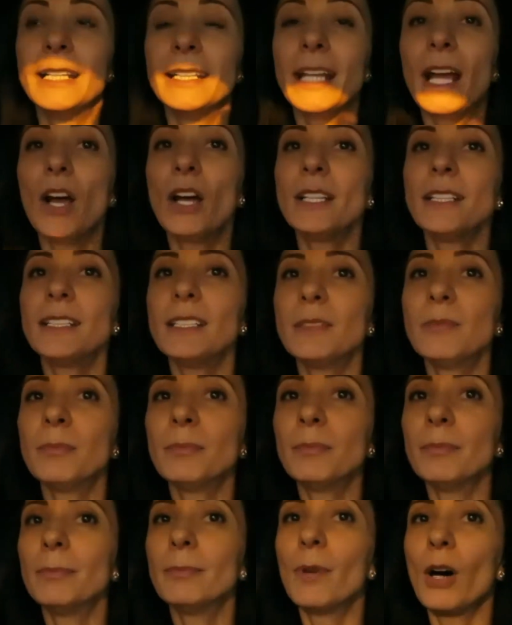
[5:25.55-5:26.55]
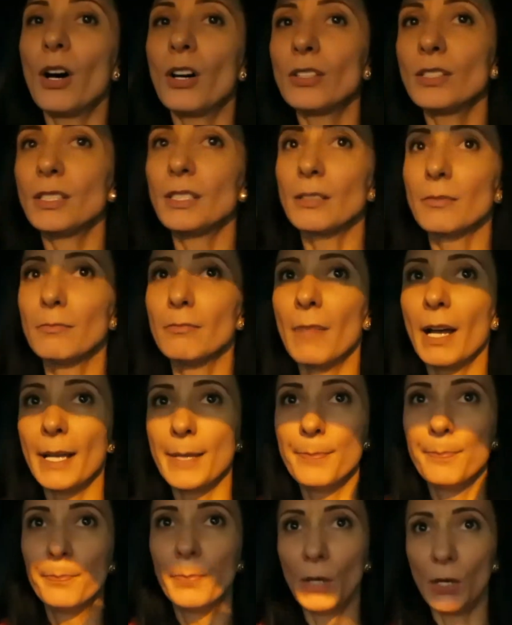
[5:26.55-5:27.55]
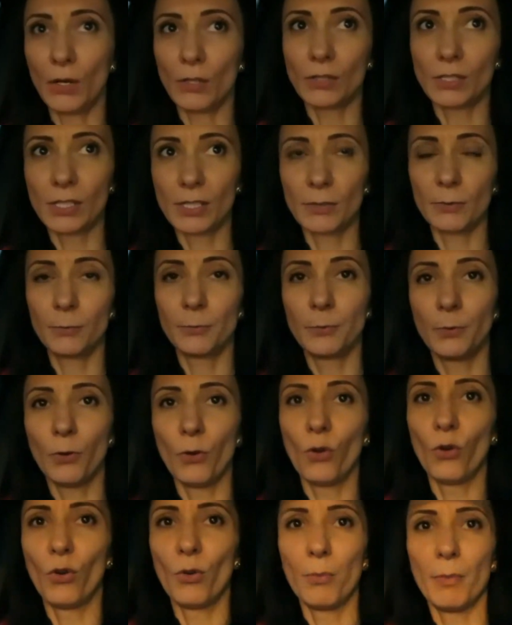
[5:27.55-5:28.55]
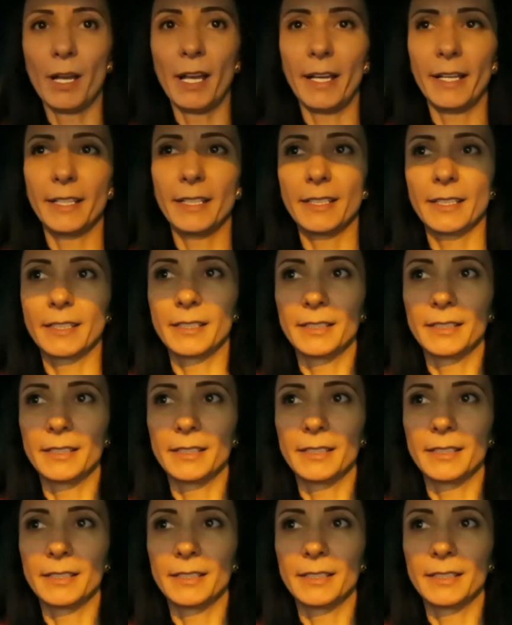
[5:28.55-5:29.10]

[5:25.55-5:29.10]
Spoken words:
Now, I didn't bought my pots for my